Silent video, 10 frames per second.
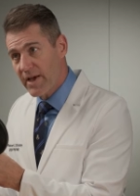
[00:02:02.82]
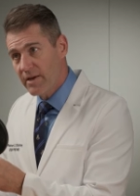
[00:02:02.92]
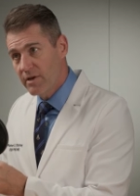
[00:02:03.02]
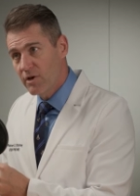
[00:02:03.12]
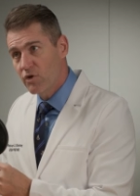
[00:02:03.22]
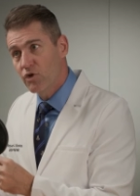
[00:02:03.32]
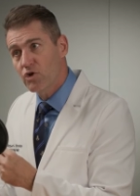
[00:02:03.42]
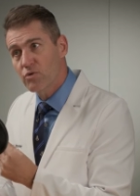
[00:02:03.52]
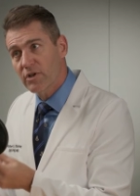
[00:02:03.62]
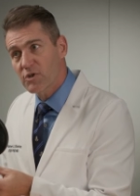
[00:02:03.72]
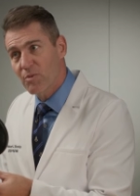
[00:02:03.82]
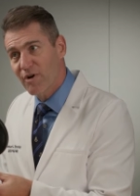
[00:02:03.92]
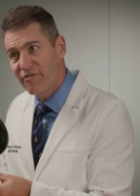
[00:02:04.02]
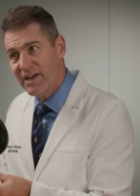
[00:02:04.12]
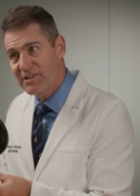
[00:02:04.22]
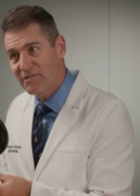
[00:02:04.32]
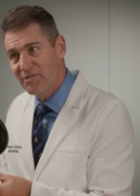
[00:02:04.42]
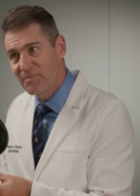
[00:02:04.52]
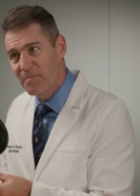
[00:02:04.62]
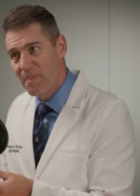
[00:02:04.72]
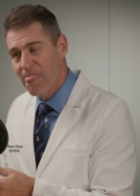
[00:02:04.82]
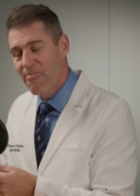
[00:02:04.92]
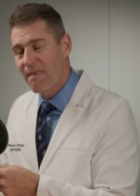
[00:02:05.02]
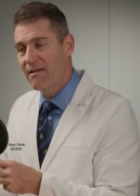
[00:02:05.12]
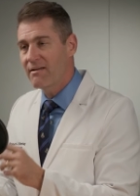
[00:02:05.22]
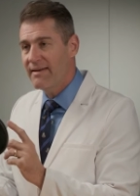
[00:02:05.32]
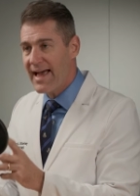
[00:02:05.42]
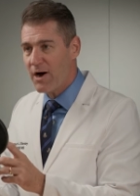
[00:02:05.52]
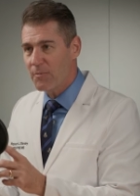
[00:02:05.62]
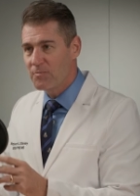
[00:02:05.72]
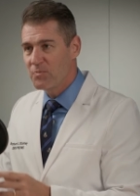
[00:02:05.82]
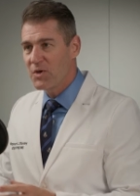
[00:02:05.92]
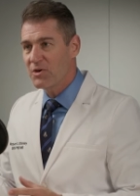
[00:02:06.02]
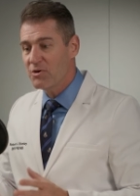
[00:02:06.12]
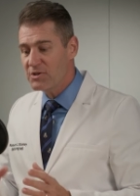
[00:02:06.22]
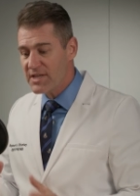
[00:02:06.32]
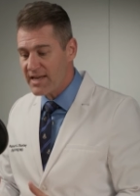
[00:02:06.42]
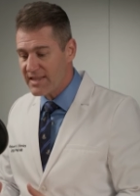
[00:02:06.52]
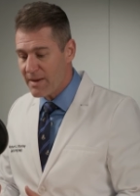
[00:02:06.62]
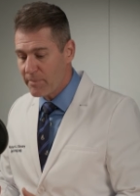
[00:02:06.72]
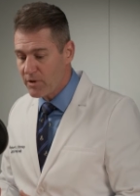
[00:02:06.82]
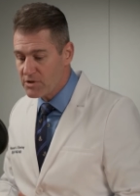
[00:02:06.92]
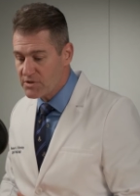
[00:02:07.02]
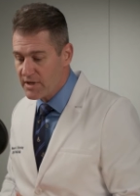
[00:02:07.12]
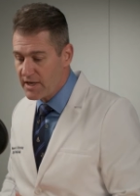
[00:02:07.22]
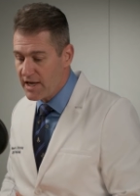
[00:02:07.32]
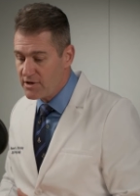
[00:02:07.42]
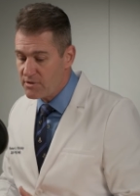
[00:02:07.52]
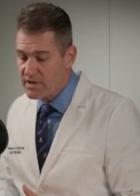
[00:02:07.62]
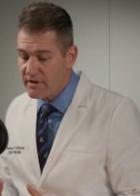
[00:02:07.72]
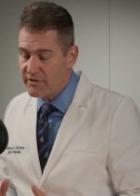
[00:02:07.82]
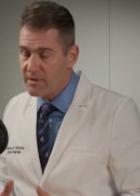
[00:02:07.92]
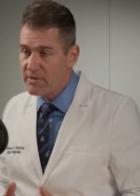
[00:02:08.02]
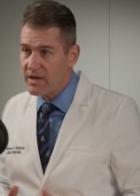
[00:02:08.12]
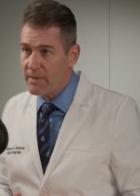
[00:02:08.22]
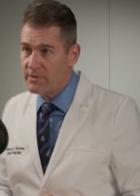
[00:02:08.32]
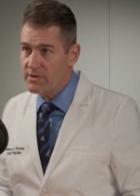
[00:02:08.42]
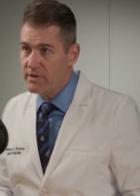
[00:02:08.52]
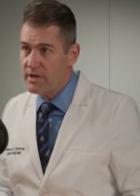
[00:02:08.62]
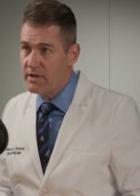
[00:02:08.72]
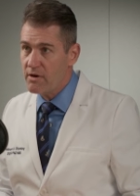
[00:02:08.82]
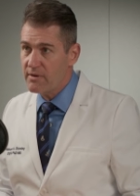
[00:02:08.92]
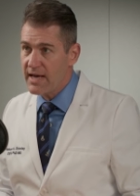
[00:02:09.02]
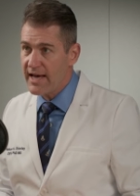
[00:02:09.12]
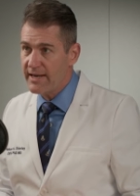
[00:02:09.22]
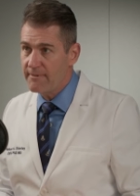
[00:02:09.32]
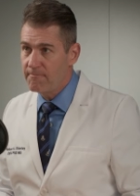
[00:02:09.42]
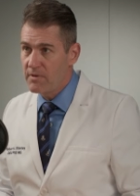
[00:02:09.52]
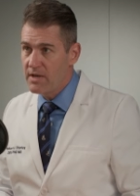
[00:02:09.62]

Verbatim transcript: way, the drill is more effective. Now, you take that person and you give them the opportunity to go guided.